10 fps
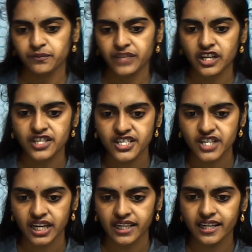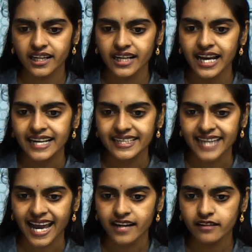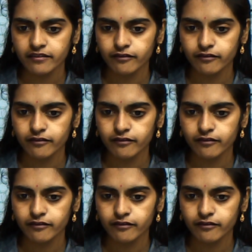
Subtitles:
Now just check here. Tan